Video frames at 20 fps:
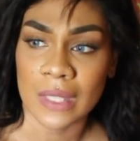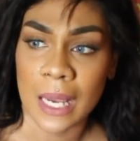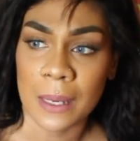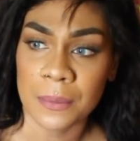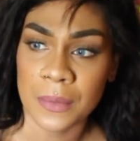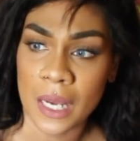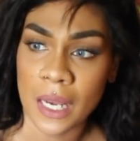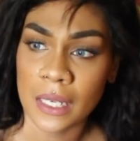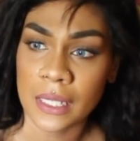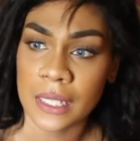
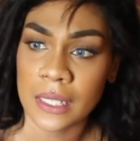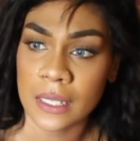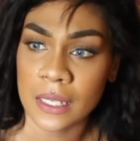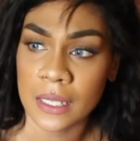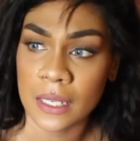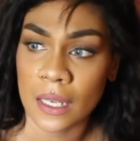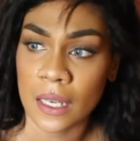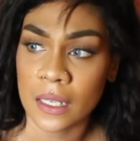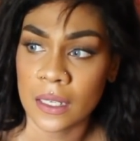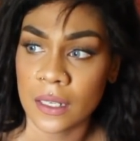I'm not
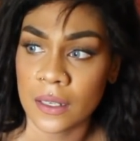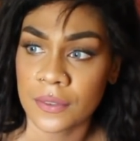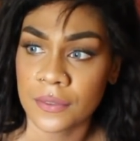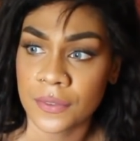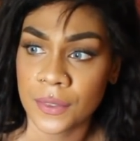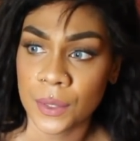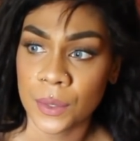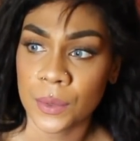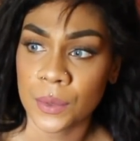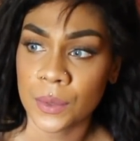getting enough
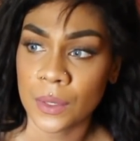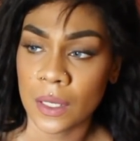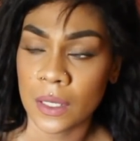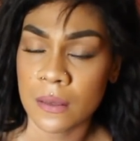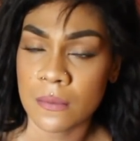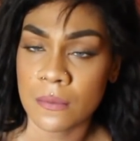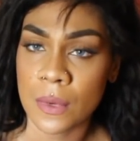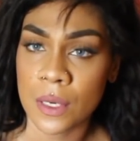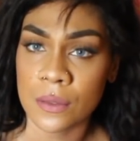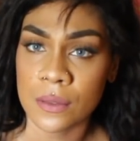food
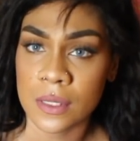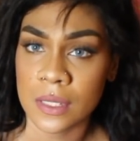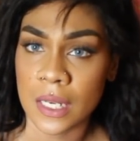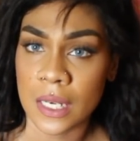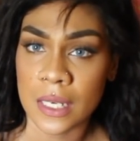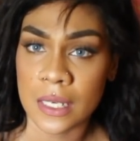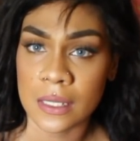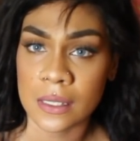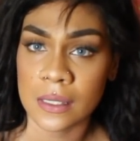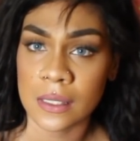on most
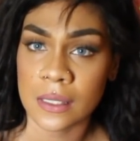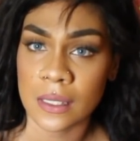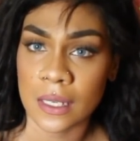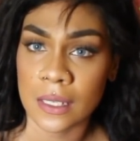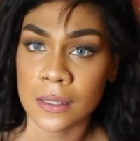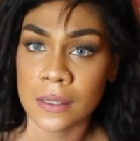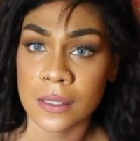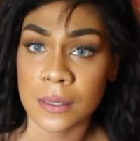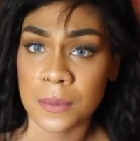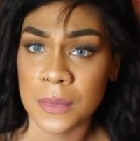days
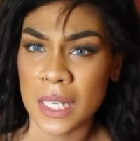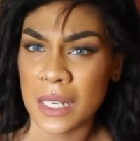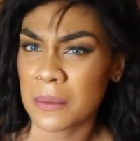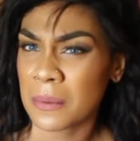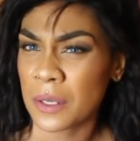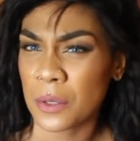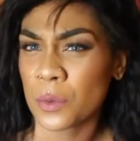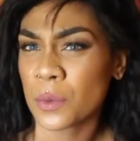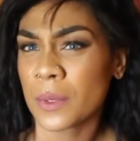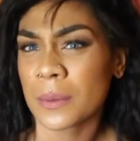and sometimes
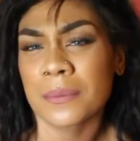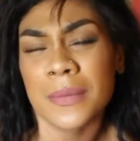well,